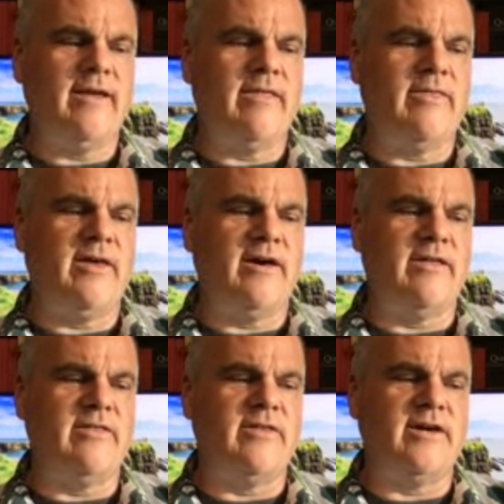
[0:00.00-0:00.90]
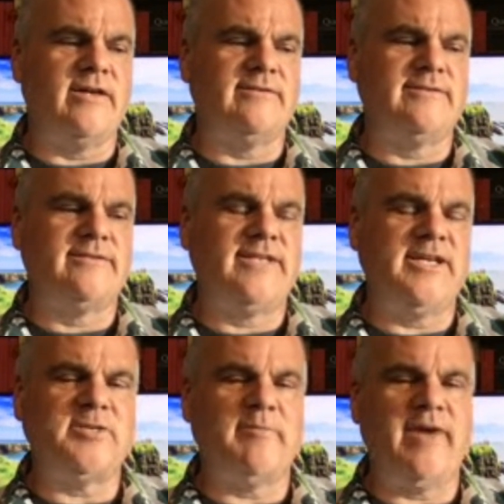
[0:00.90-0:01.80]
the
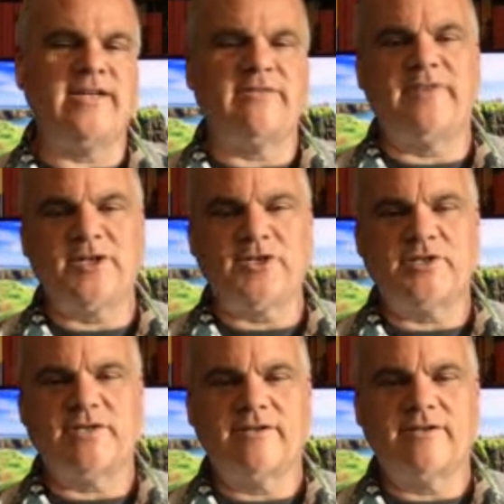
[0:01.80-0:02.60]
teach a man to fish,